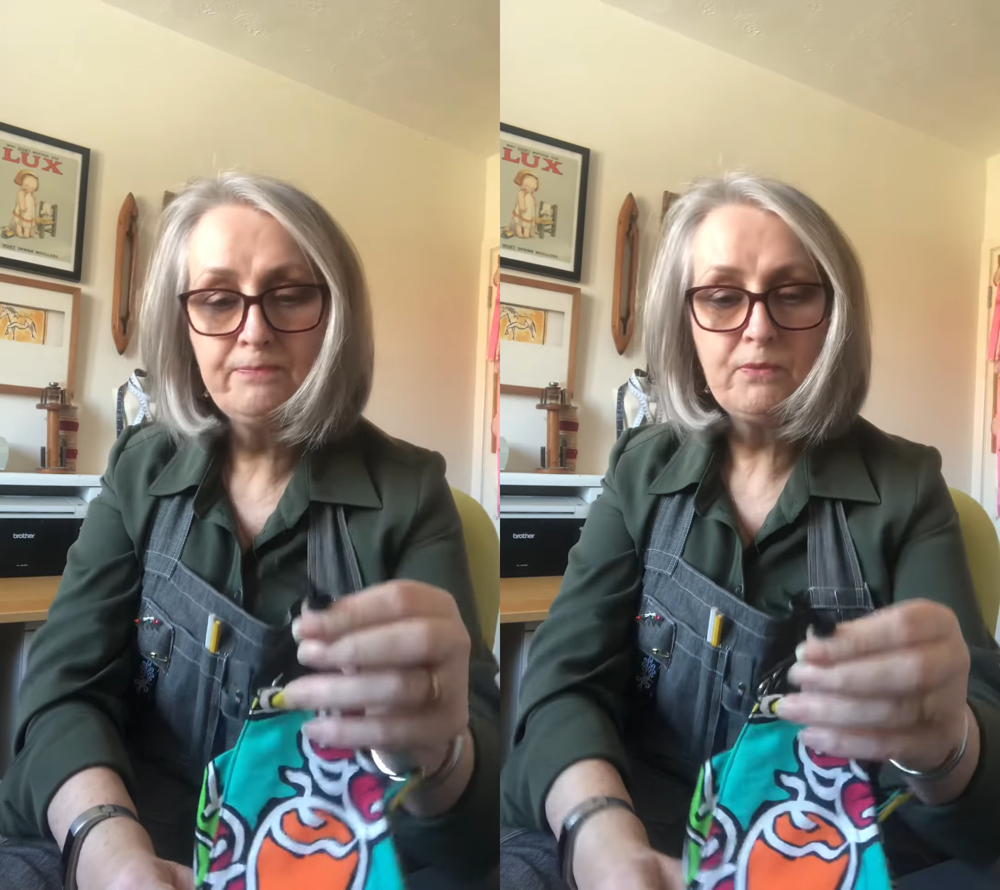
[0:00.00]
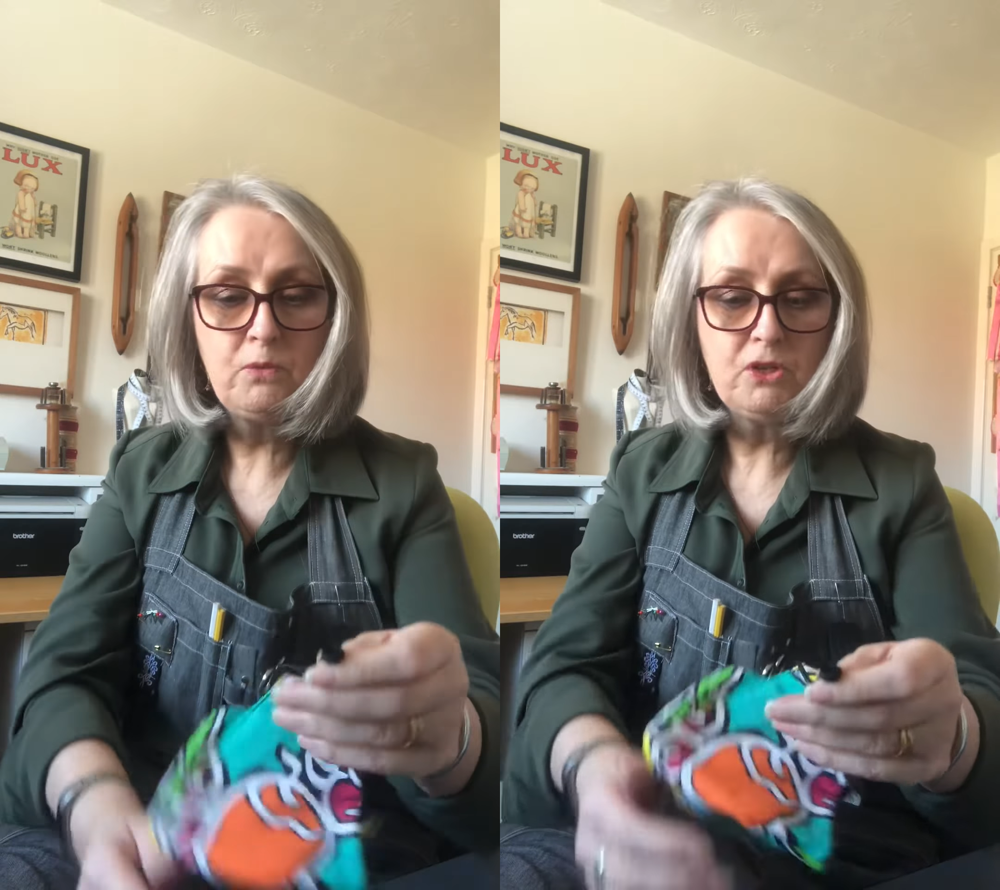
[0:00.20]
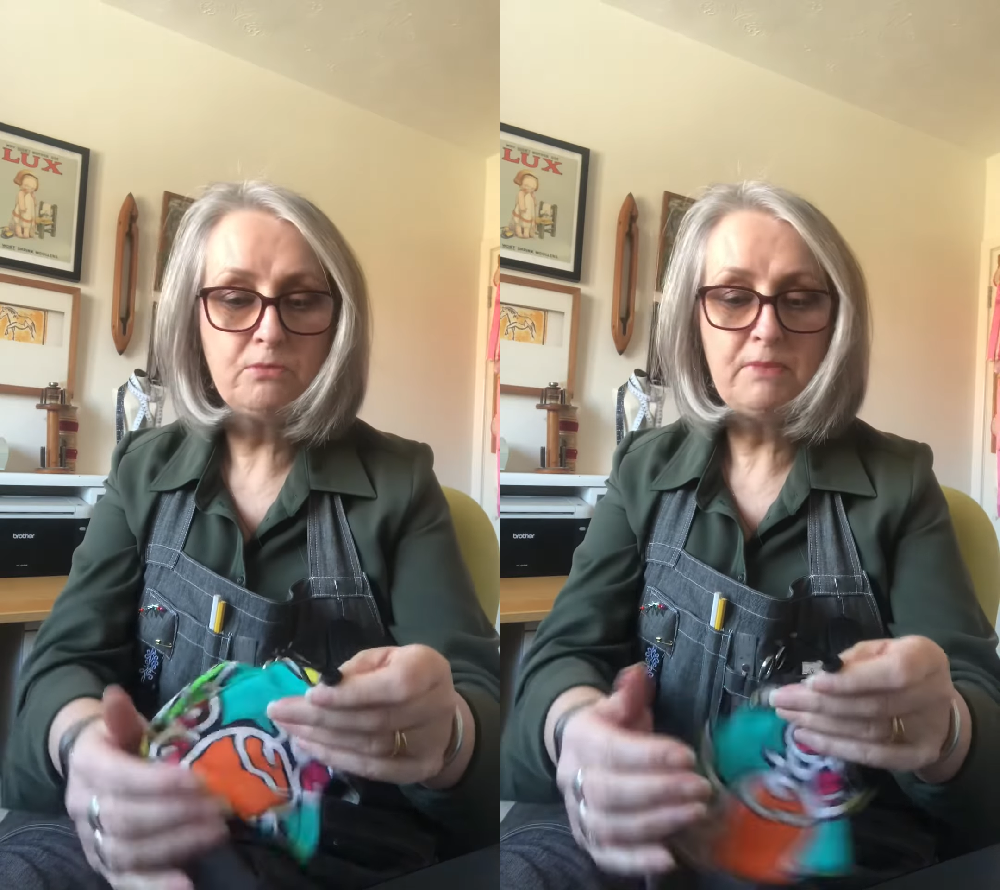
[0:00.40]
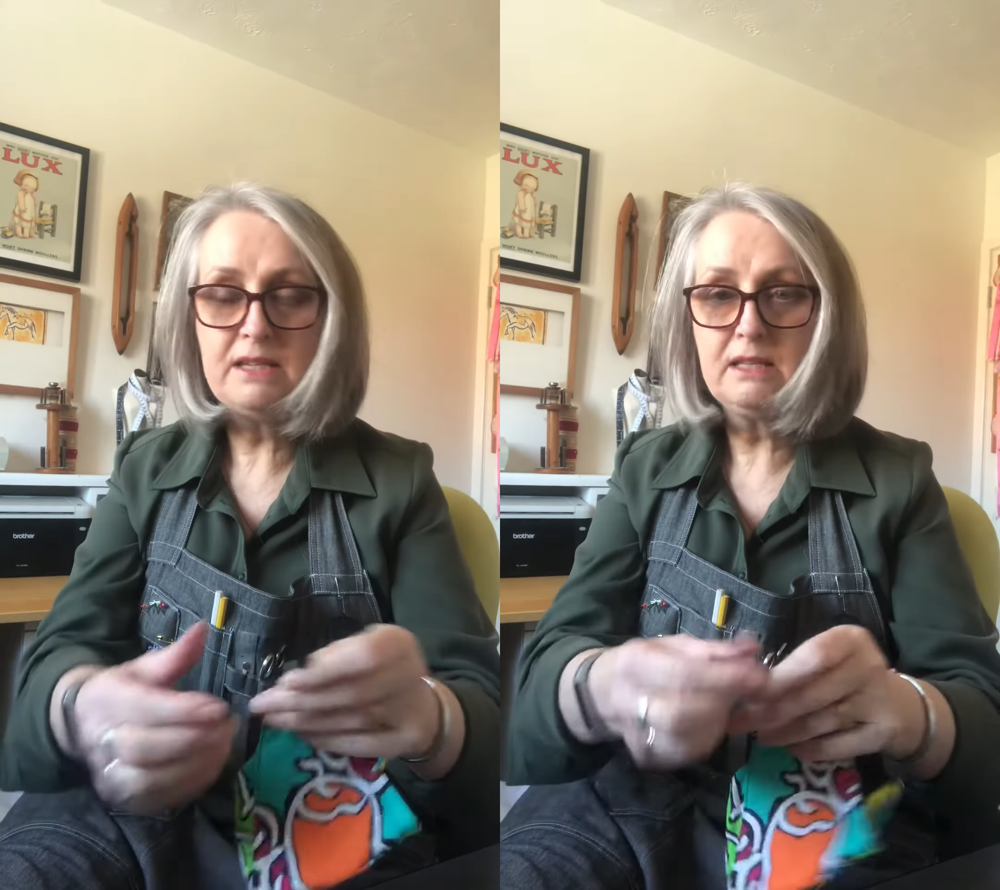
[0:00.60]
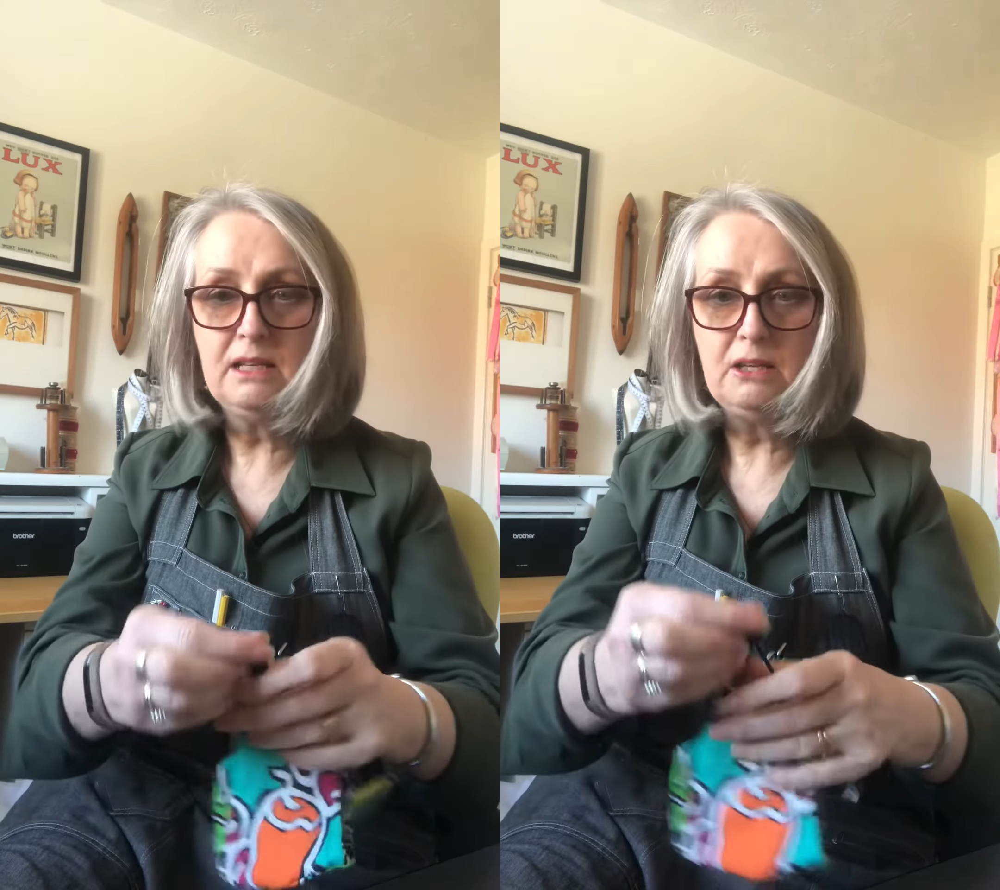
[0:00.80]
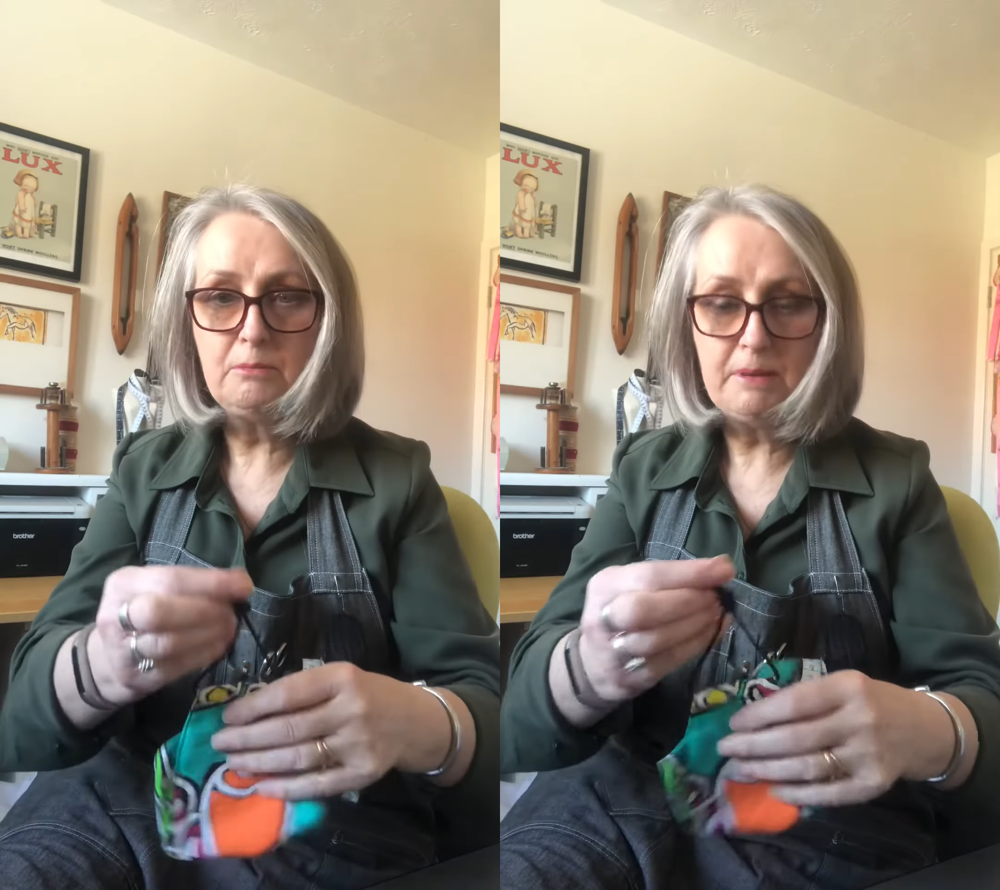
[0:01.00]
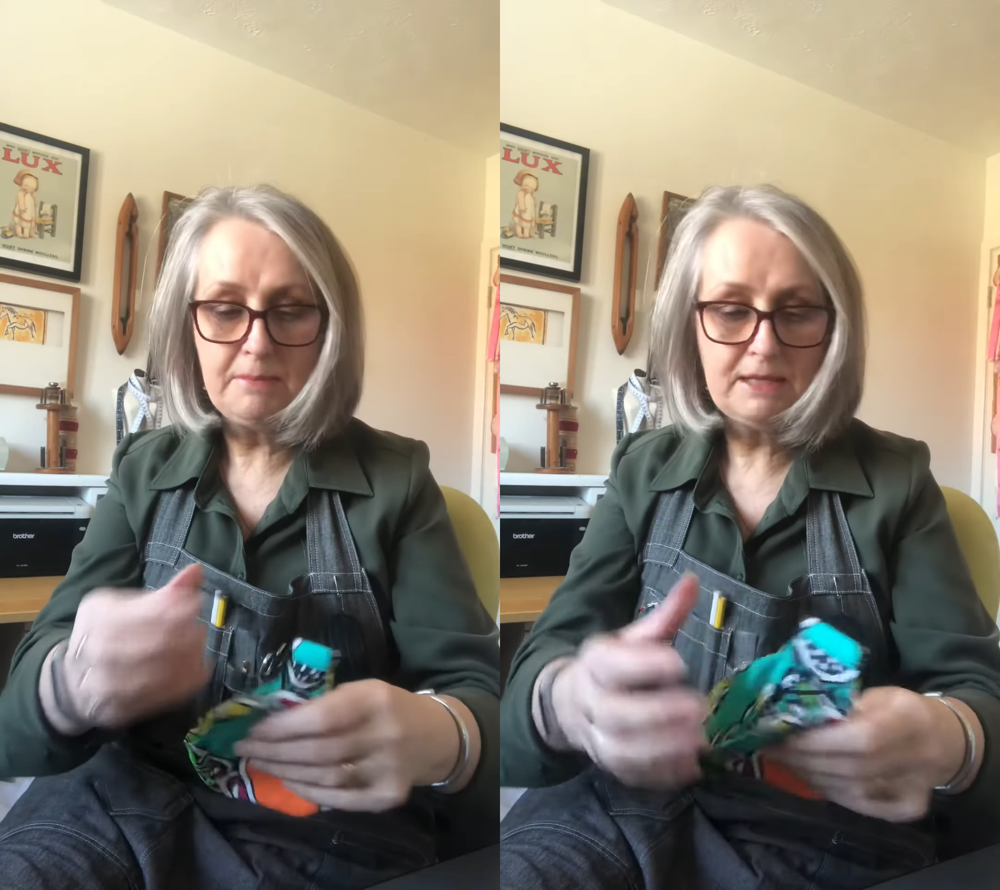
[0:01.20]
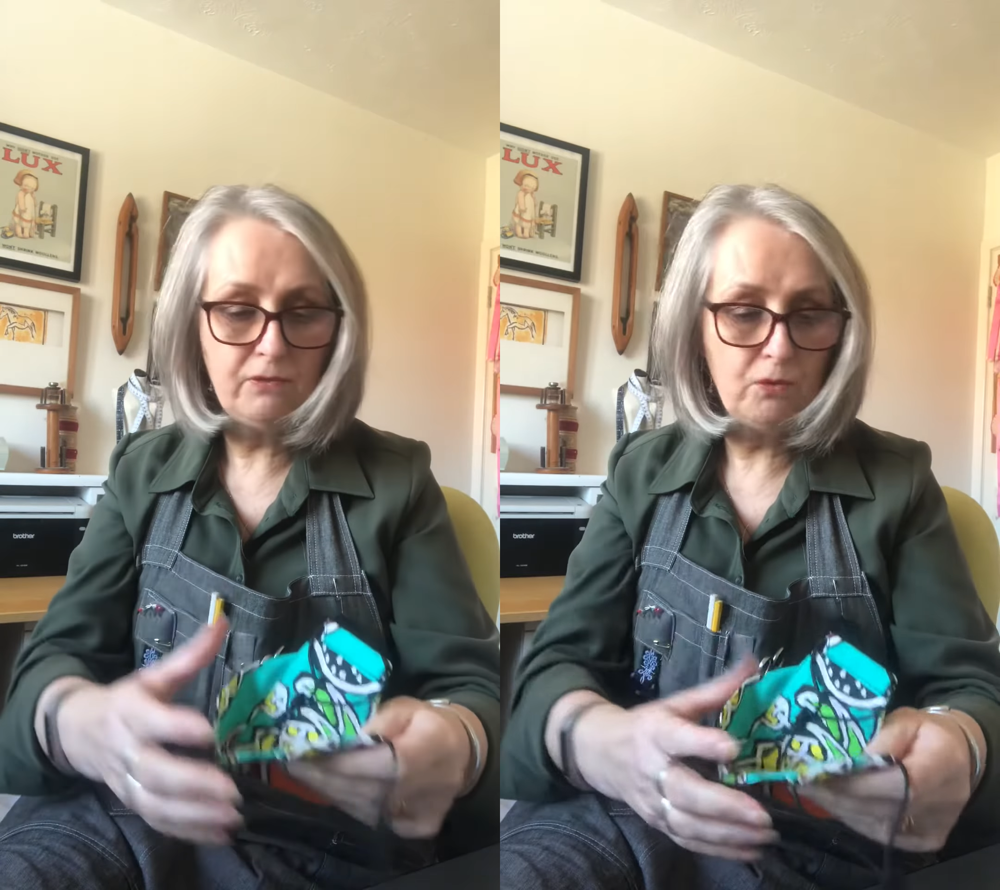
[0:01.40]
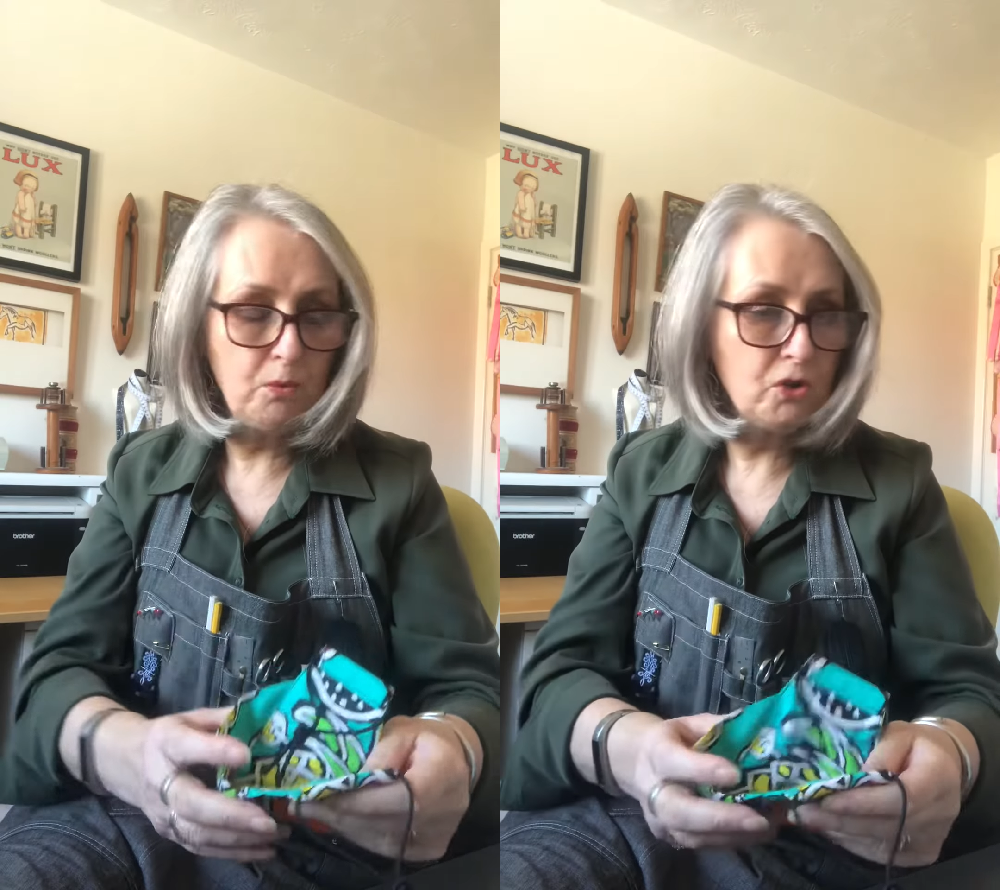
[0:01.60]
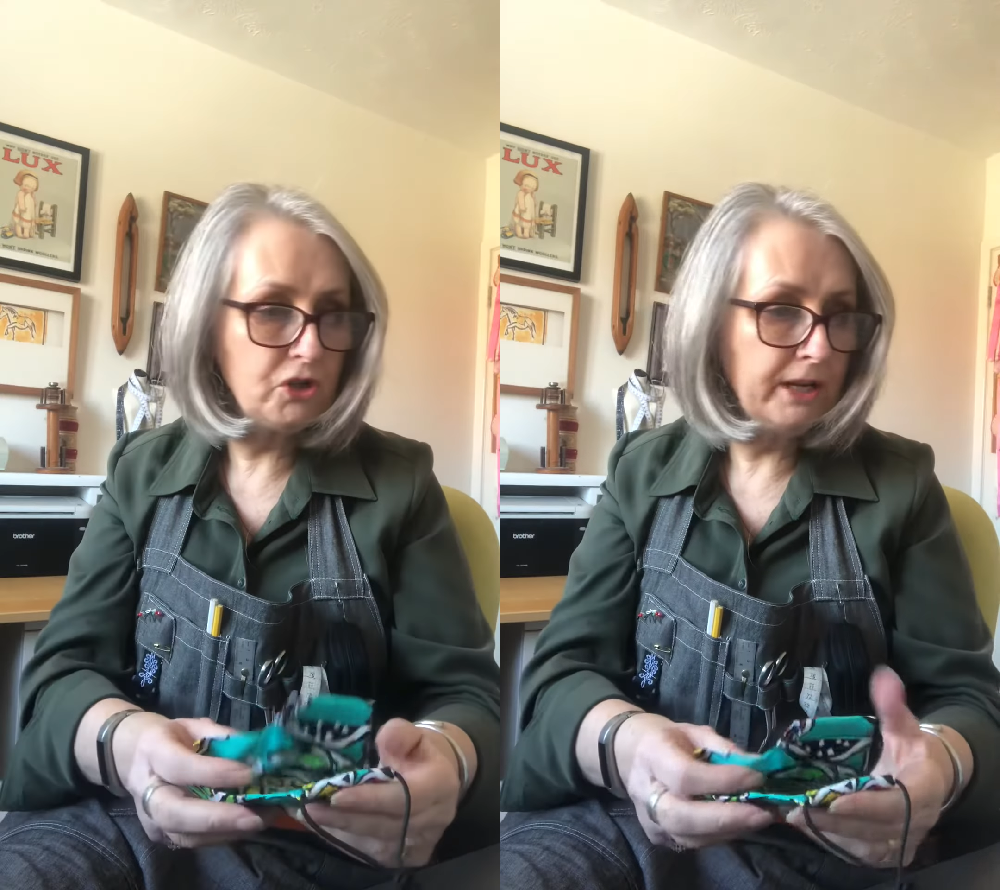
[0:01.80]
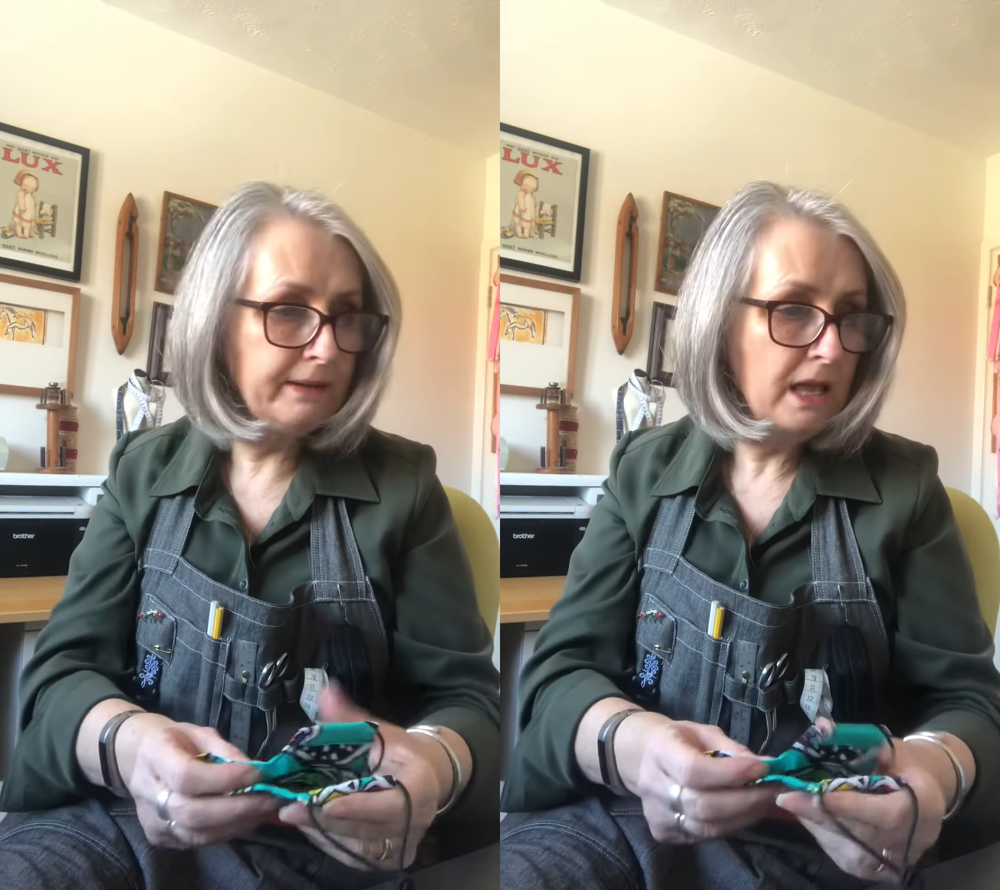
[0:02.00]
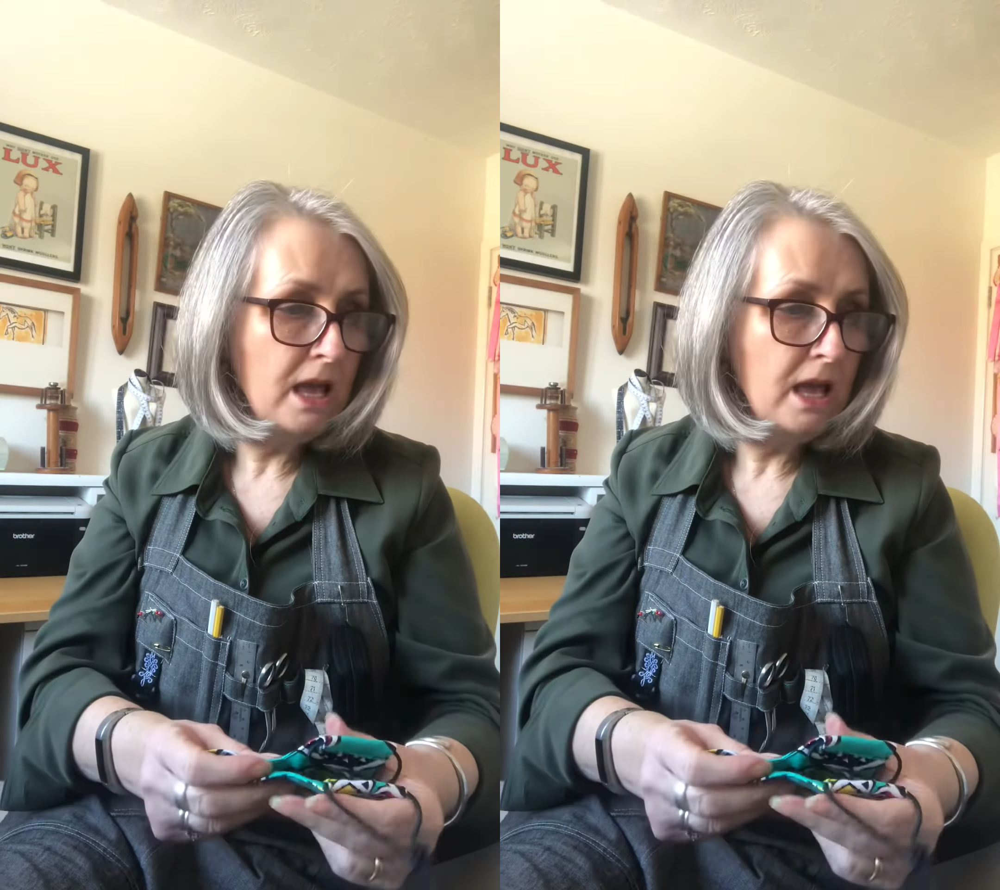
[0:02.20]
which makes it a little bit better for washing.